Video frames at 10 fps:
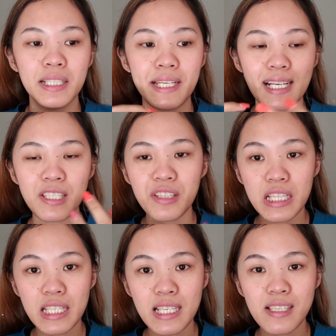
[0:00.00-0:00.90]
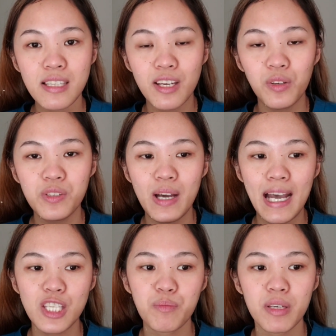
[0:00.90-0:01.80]
Next on the list, they also
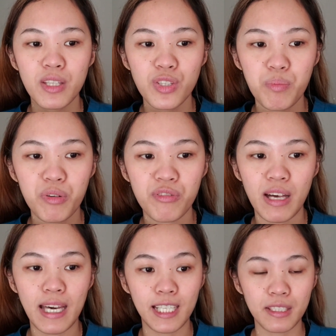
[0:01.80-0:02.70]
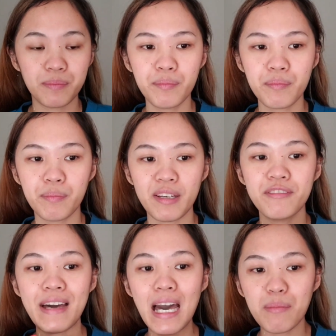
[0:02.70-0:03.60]
asked me to provide my
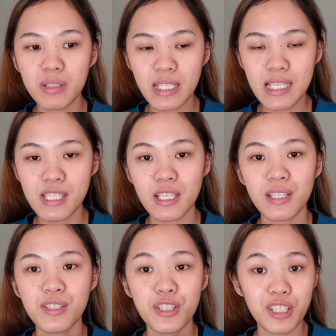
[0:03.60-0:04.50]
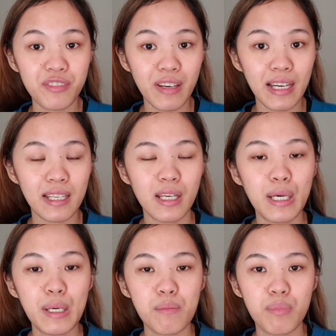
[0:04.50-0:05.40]
family's certified
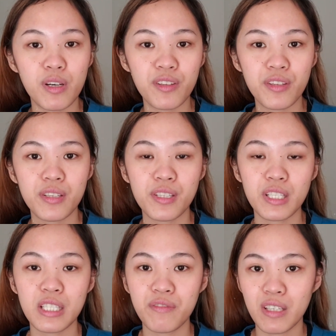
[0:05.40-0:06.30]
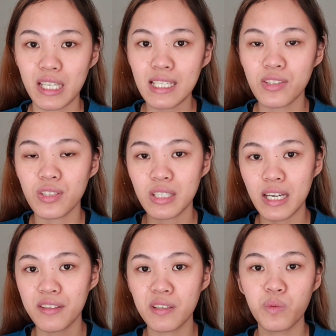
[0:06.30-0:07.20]
birth certificate
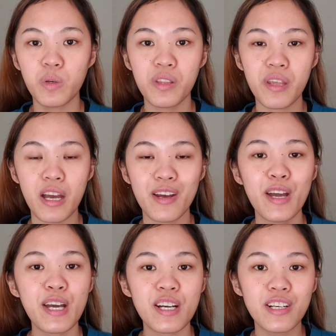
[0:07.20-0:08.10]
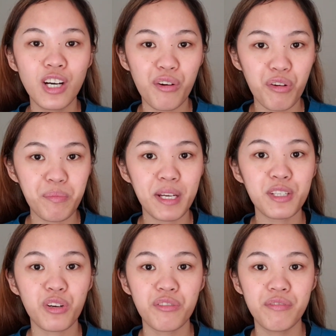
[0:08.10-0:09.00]
together with their
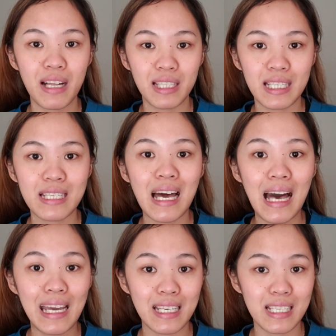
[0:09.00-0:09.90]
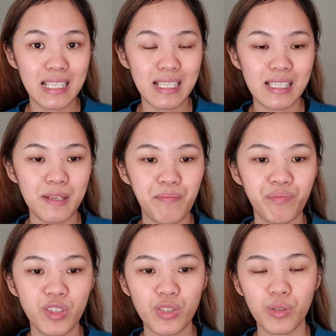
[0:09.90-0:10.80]
government or valid IDs.
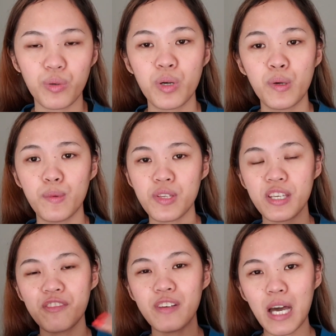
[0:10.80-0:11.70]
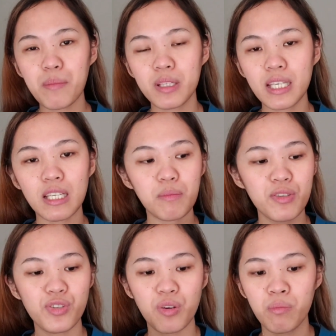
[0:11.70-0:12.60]
So when you say family, it
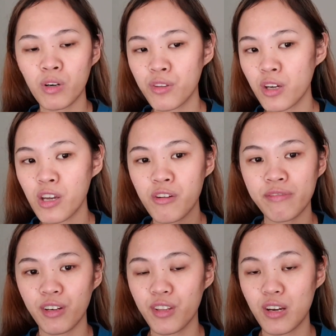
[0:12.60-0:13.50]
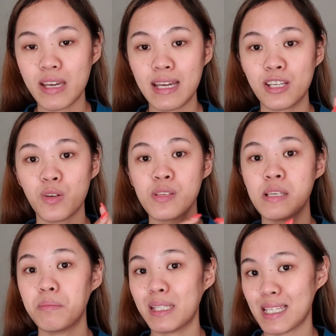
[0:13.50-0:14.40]
means your mother, your father, and your
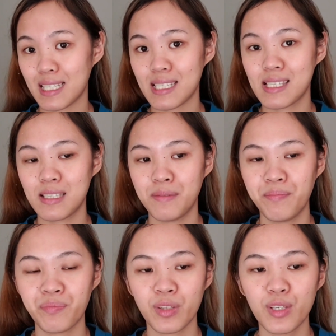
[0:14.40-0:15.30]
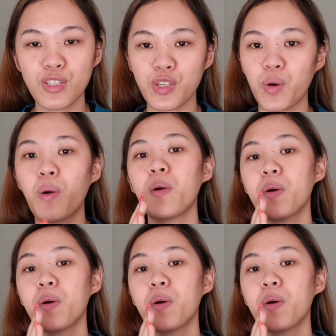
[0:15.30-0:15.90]
siblings. So